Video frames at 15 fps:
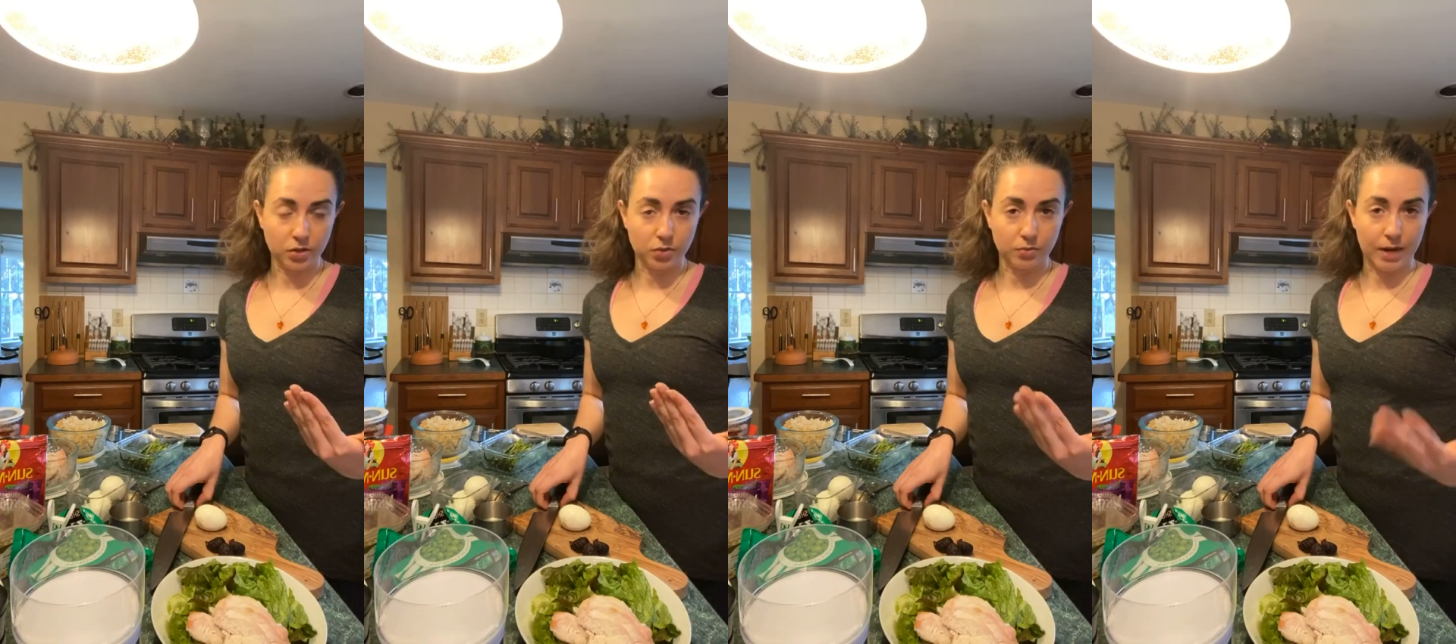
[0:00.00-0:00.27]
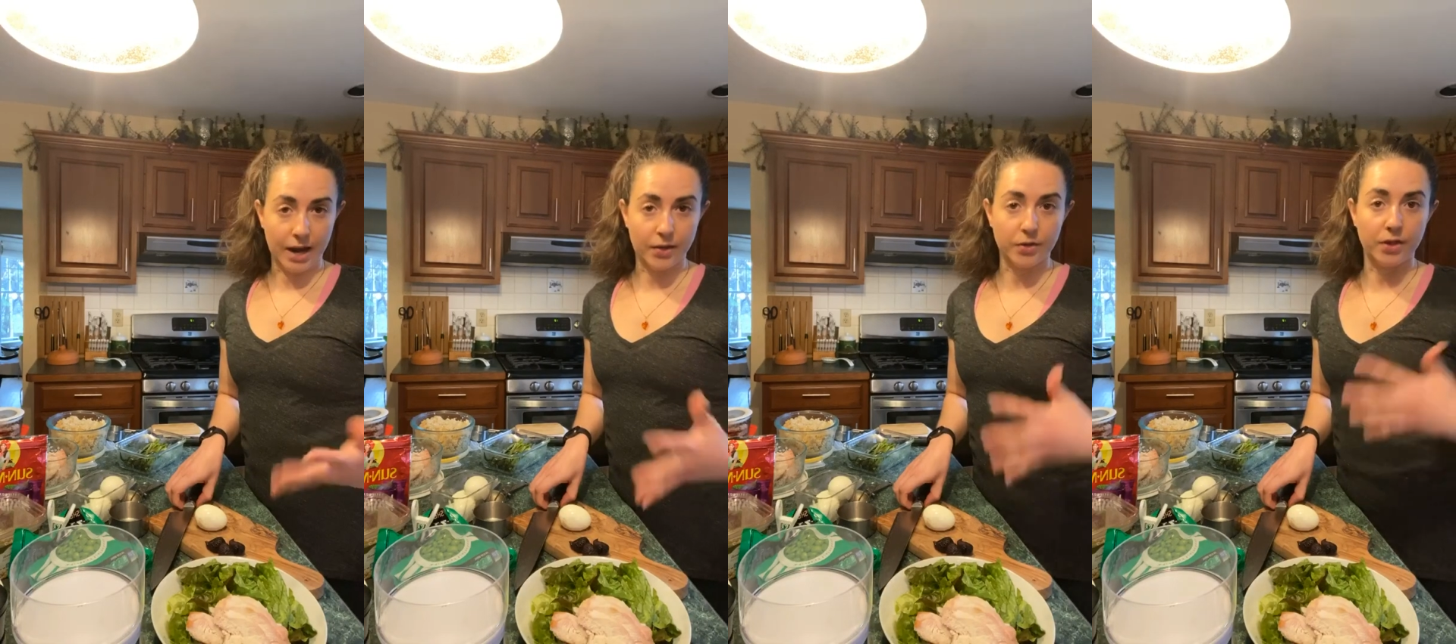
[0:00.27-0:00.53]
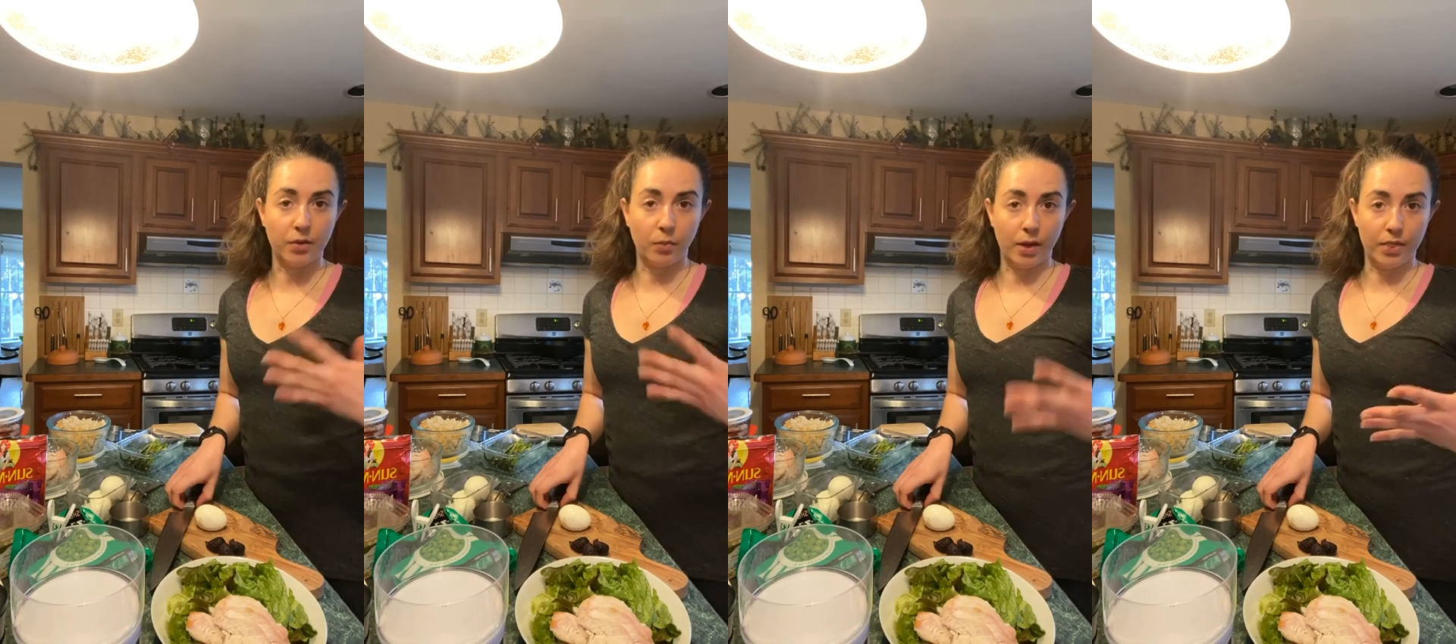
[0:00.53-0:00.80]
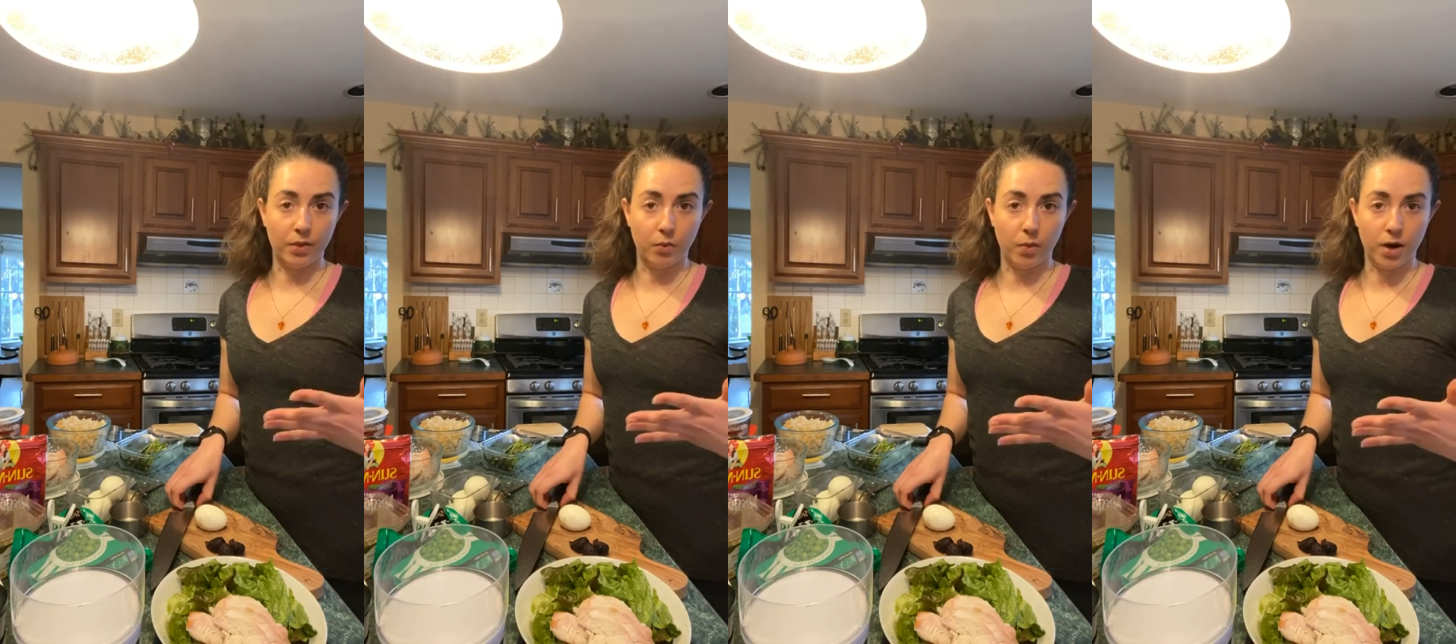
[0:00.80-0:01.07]
rather than
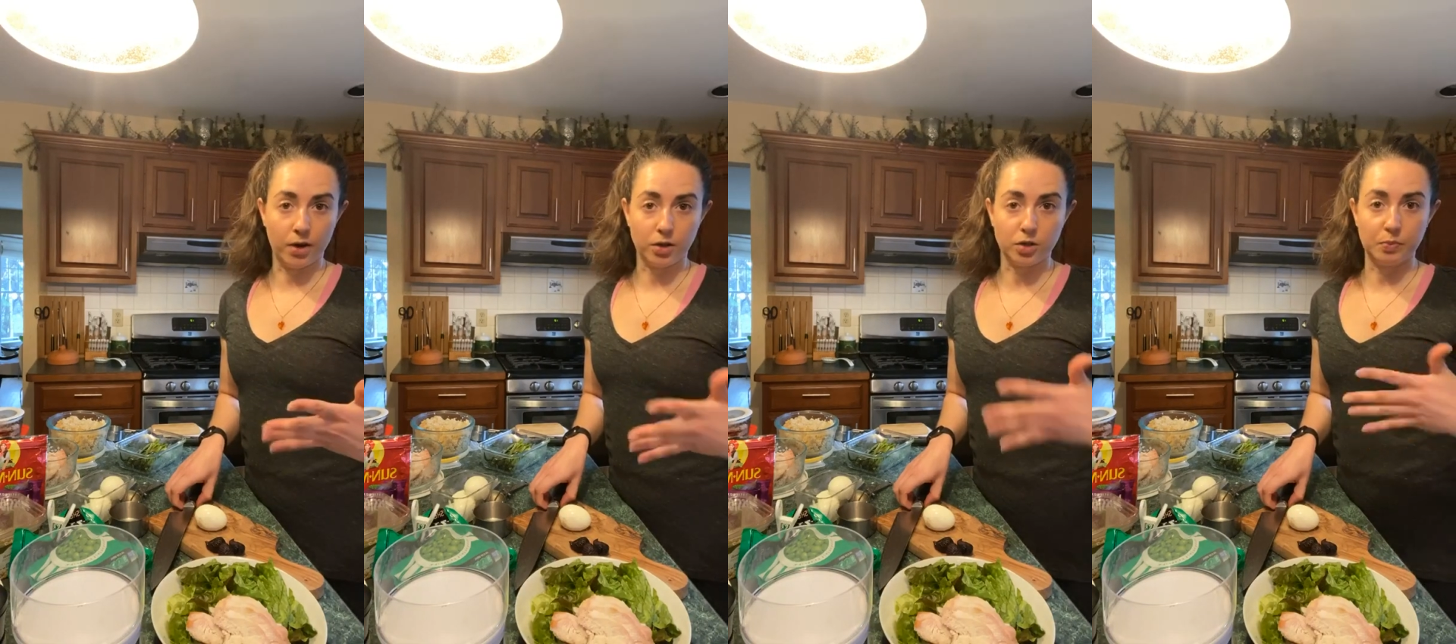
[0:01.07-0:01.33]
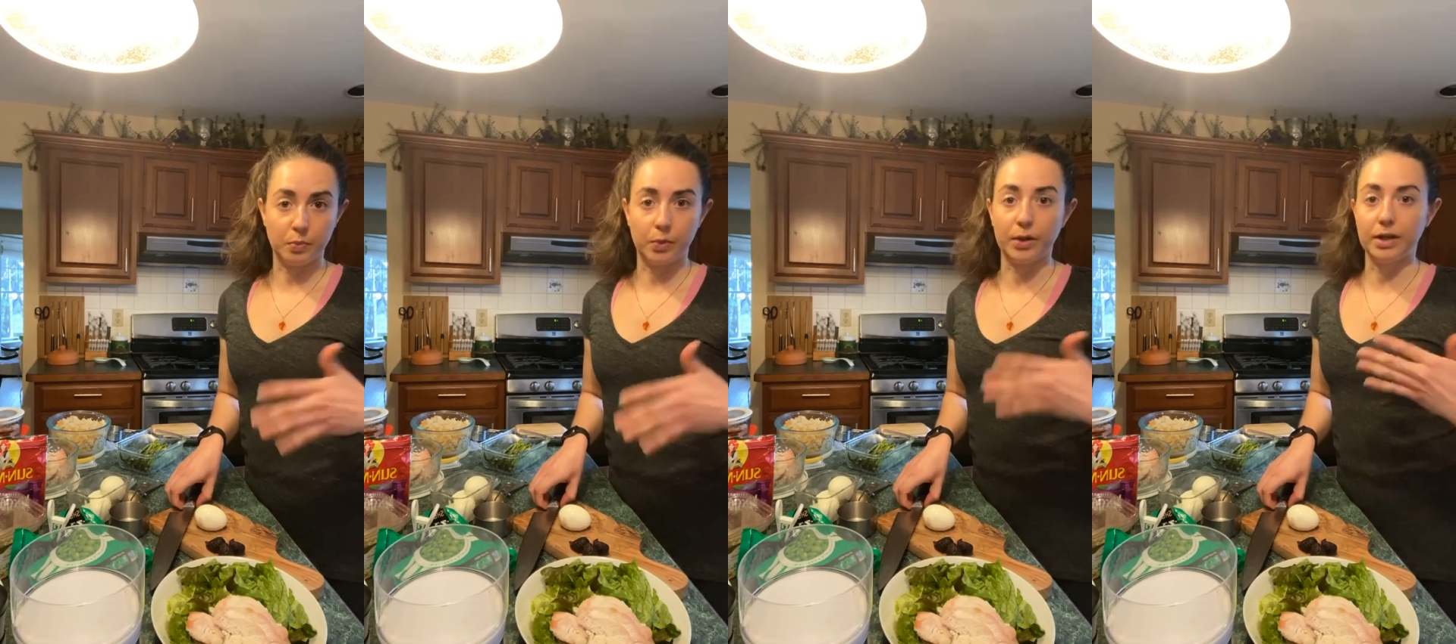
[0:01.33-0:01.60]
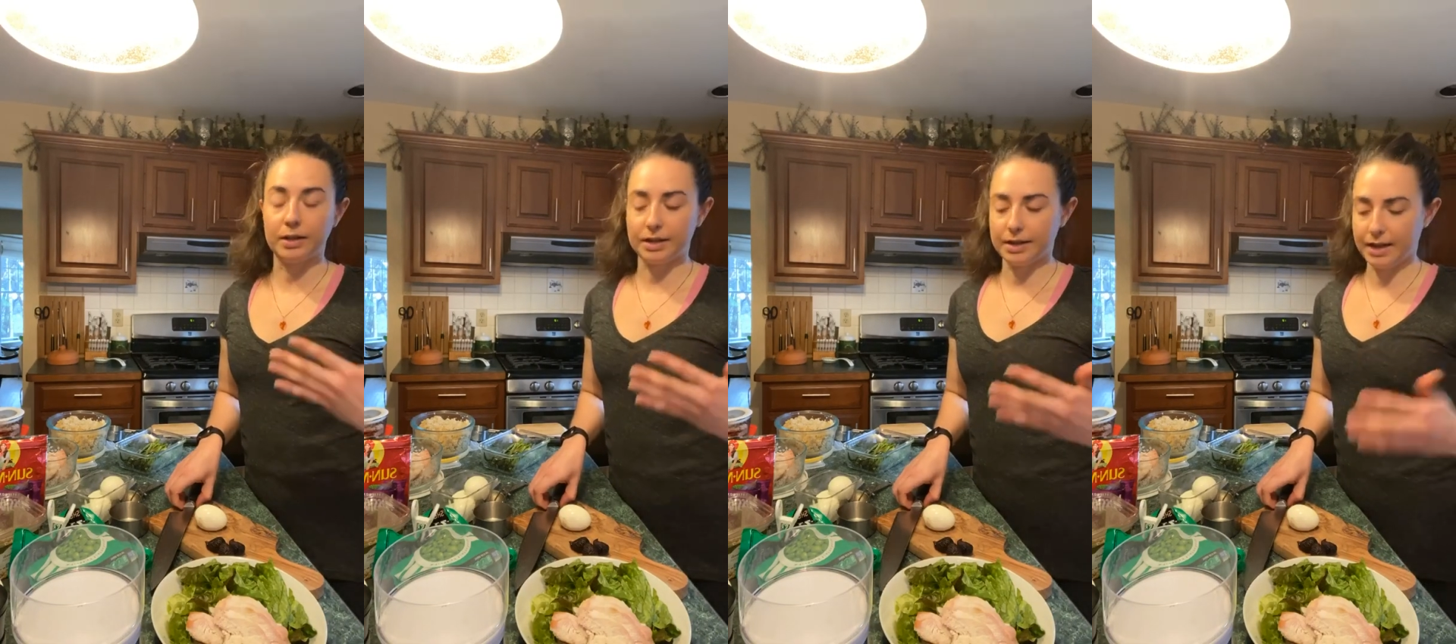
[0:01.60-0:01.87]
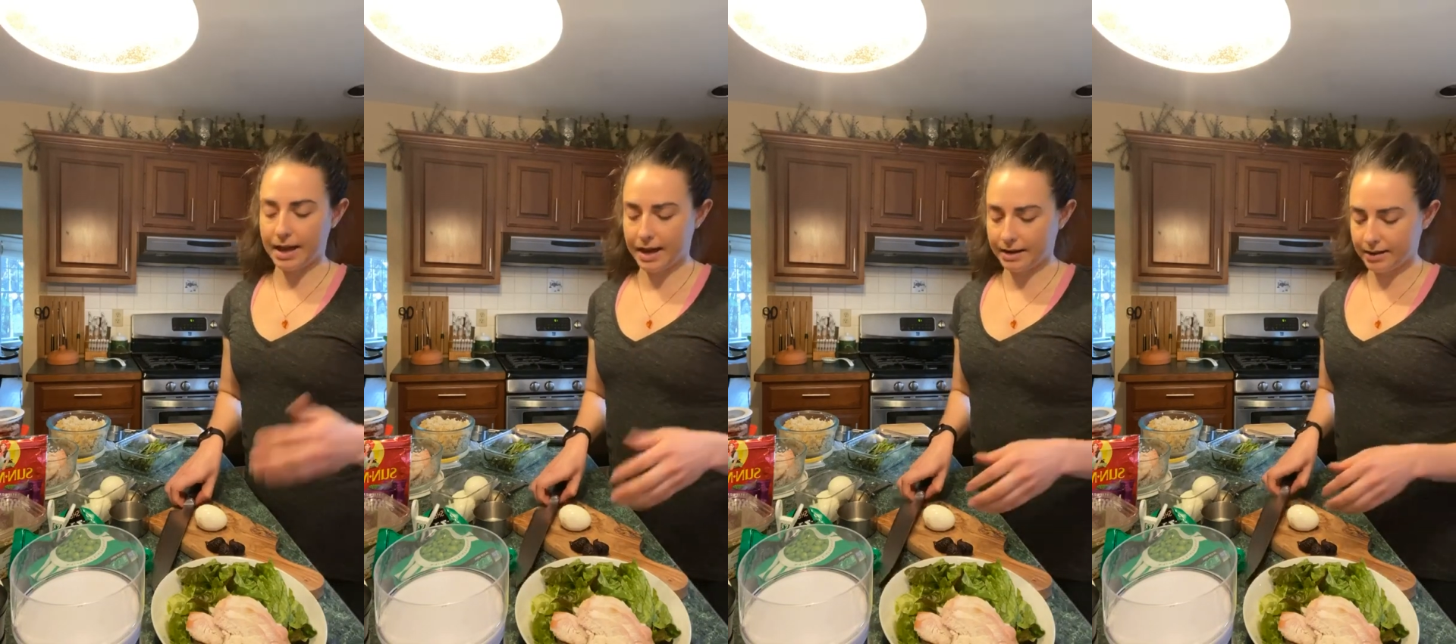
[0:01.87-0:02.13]
when the water is
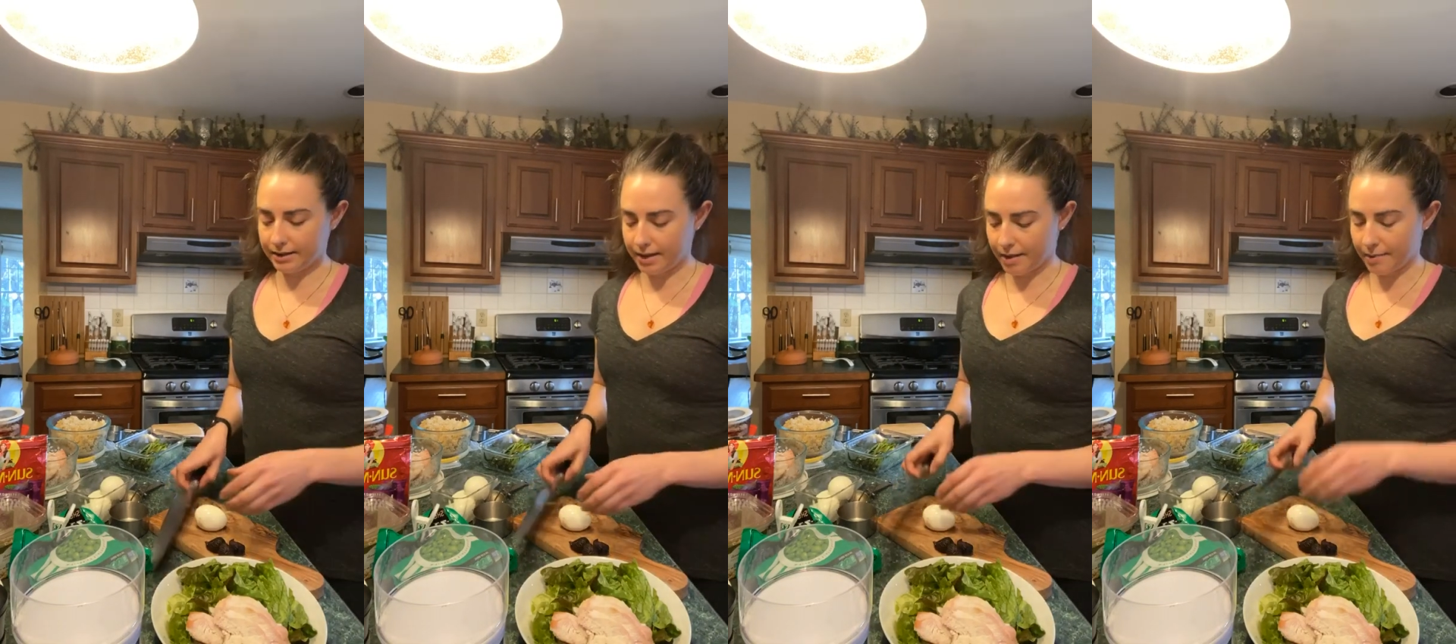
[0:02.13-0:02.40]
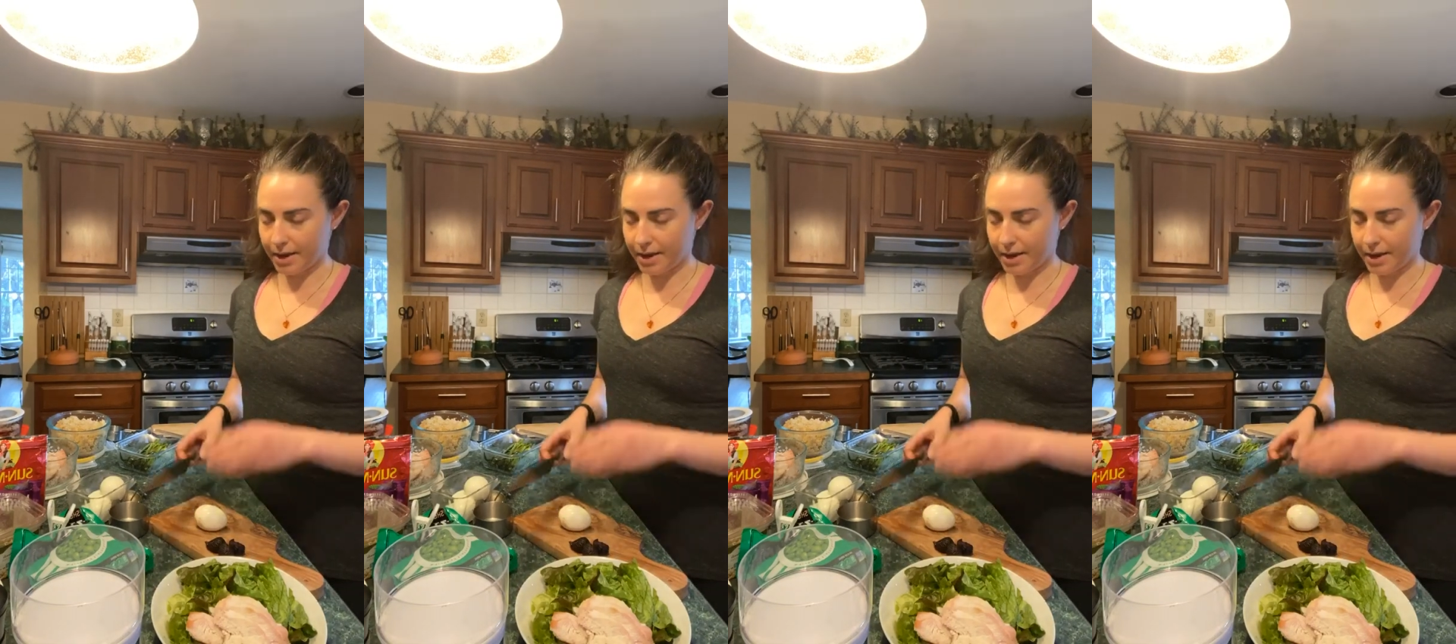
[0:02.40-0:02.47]
boiling, adding them.